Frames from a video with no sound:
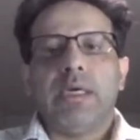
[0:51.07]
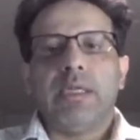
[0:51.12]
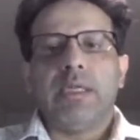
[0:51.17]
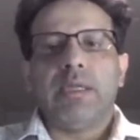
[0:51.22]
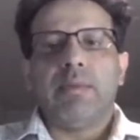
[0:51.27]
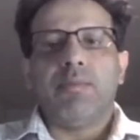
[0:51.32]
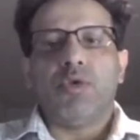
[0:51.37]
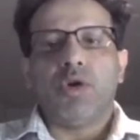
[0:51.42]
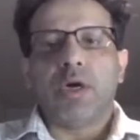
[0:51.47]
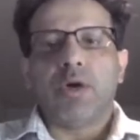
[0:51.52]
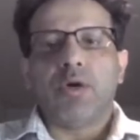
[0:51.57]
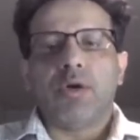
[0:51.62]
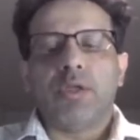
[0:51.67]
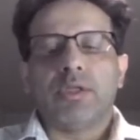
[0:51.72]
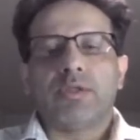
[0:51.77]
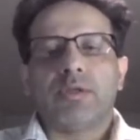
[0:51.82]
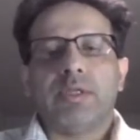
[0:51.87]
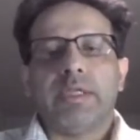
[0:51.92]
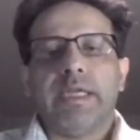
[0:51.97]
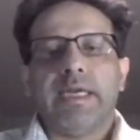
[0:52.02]
the Moca
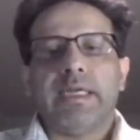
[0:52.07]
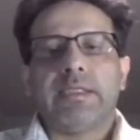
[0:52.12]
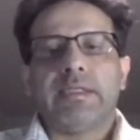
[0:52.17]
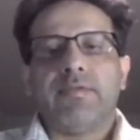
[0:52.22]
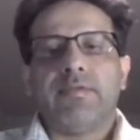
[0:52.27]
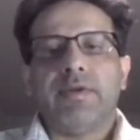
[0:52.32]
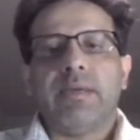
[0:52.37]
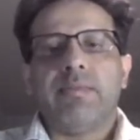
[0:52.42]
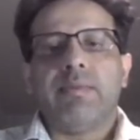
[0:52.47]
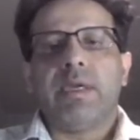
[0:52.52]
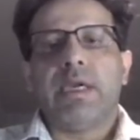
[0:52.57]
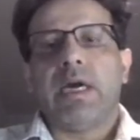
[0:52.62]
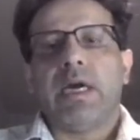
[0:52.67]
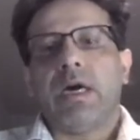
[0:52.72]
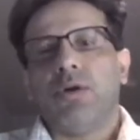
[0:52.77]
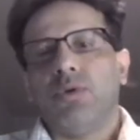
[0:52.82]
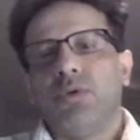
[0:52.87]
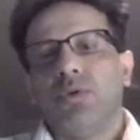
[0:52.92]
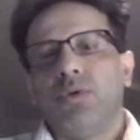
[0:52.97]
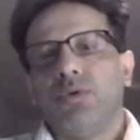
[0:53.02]
console that is available,
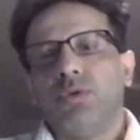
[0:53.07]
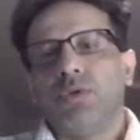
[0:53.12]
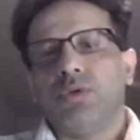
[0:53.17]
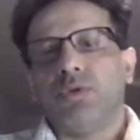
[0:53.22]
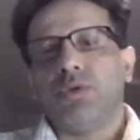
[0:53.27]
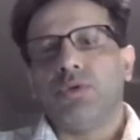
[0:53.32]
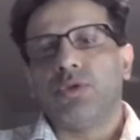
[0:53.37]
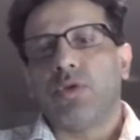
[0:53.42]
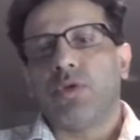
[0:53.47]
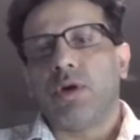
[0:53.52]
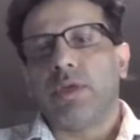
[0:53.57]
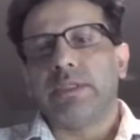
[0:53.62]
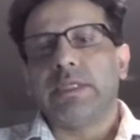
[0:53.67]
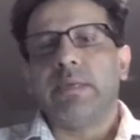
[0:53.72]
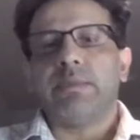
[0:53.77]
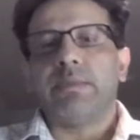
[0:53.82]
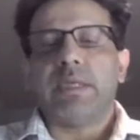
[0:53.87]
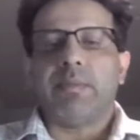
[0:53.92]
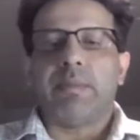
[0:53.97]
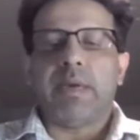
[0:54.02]
how do those
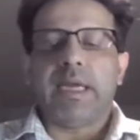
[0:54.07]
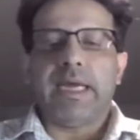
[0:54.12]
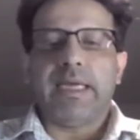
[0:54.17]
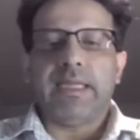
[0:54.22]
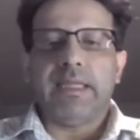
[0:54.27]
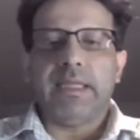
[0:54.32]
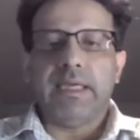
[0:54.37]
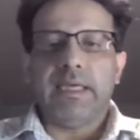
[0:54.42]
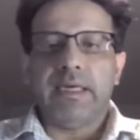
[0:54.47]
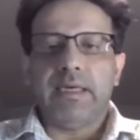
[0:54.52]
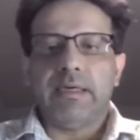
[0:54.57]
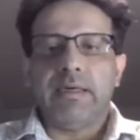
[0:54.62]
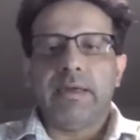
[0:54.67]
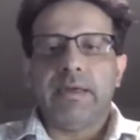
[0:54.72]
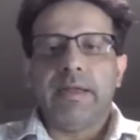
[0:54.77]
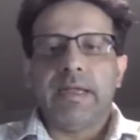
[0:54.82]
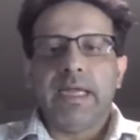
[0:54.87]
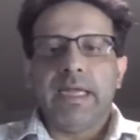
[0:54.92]
concepts apply there.